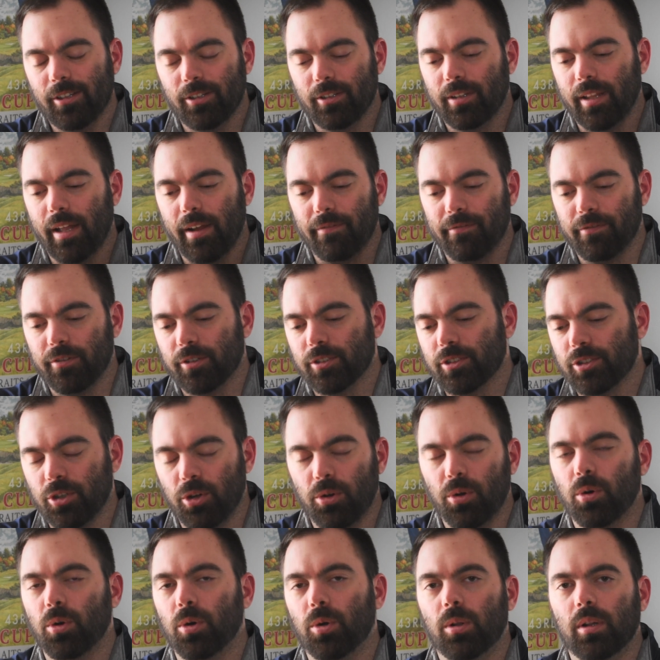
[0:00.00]
or that first
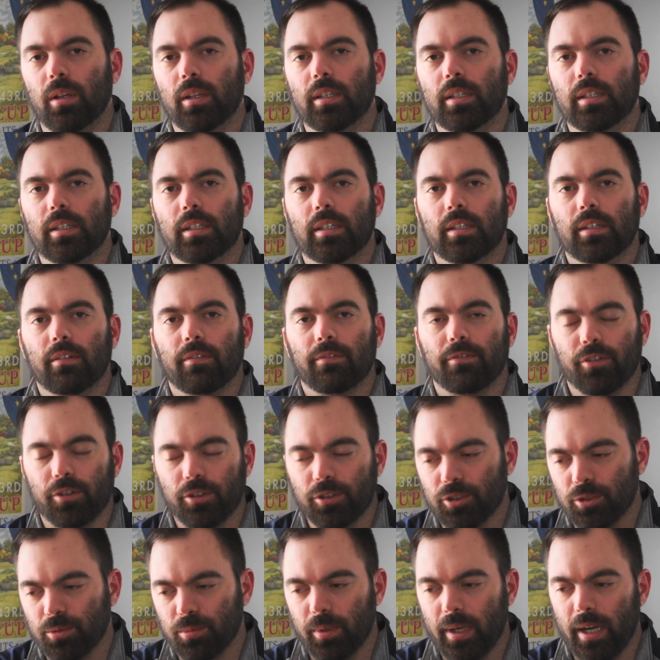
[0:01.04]
hole,
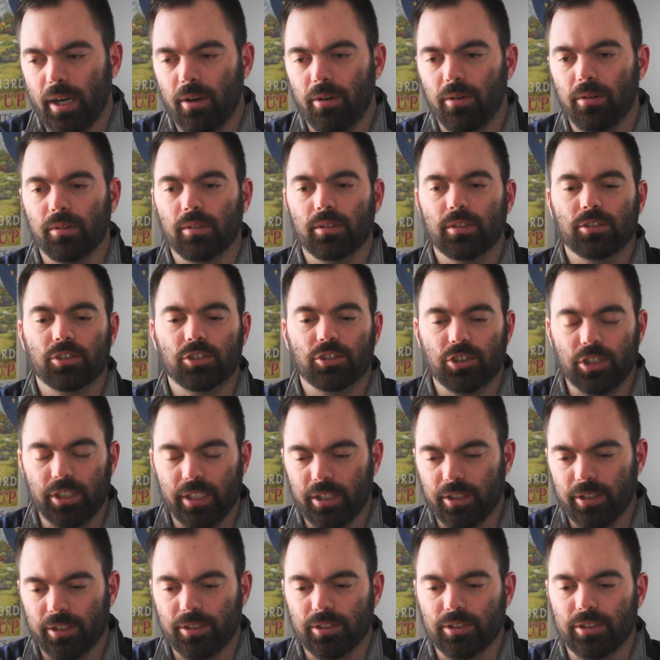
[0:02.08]
first round,
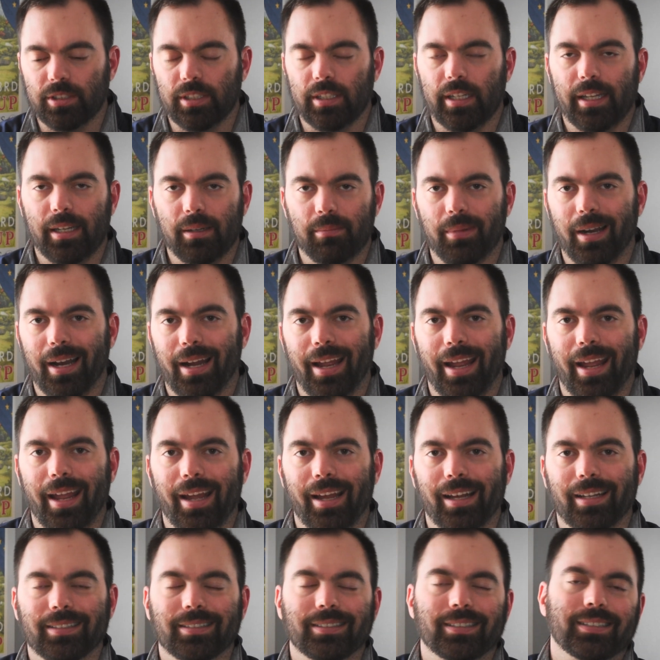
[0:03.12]
jitters in my
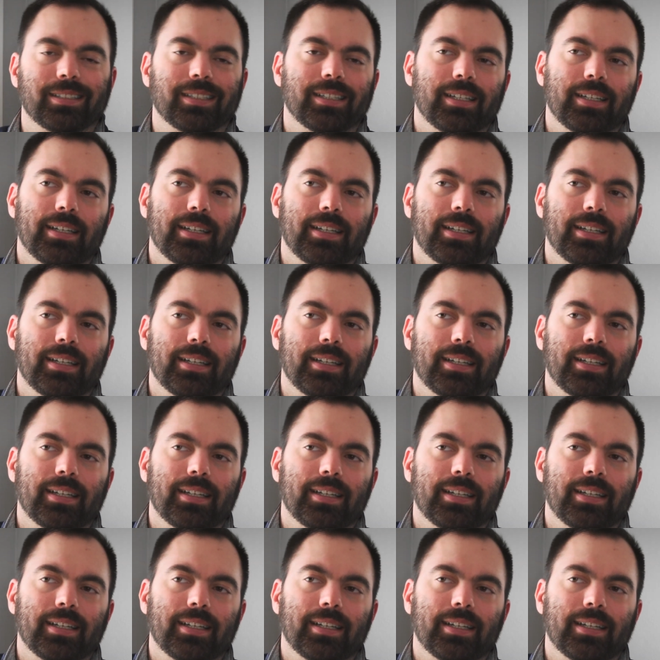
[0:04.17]
hands,